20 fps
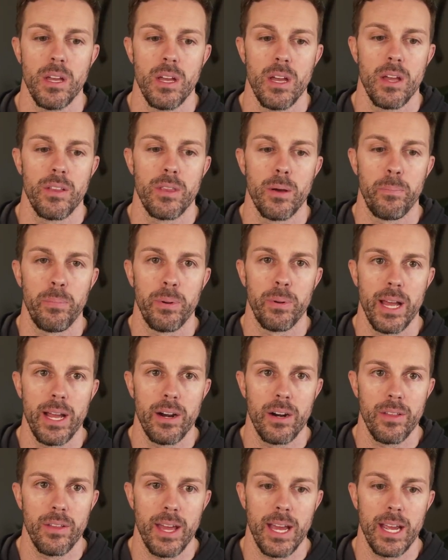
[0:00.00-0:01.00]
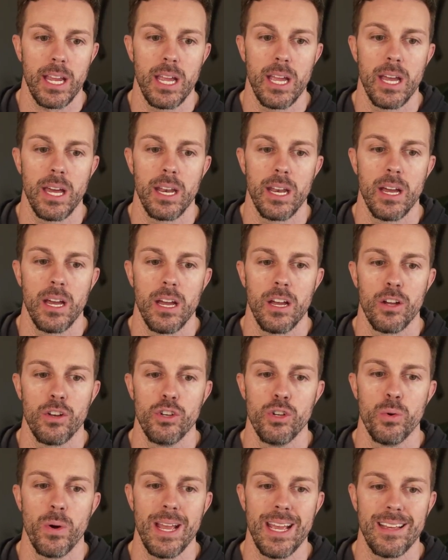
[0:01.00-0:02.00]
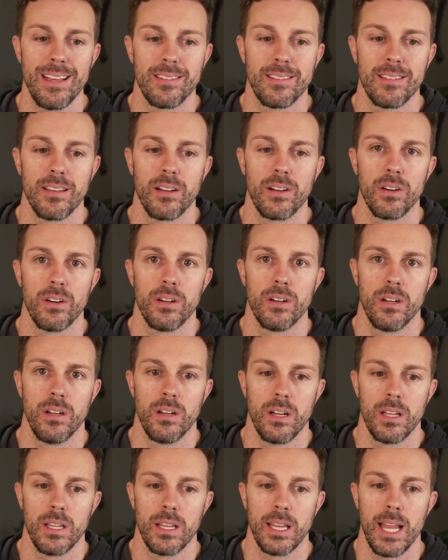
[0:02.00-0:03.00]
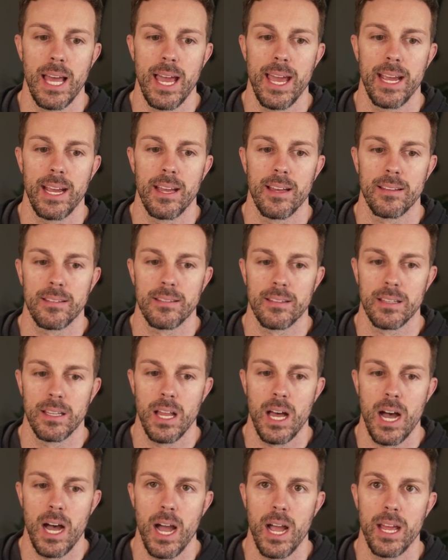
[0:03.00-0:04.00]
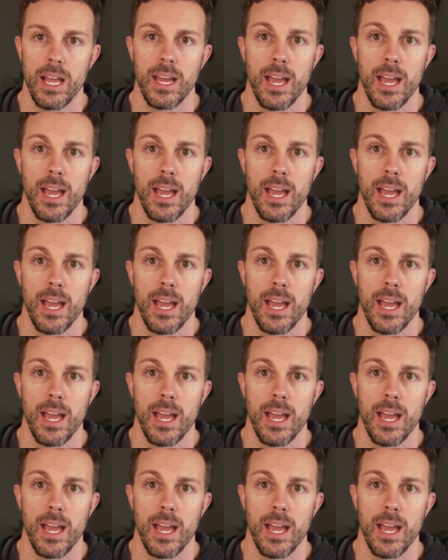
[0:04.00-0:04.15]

The player that can do a single leg slide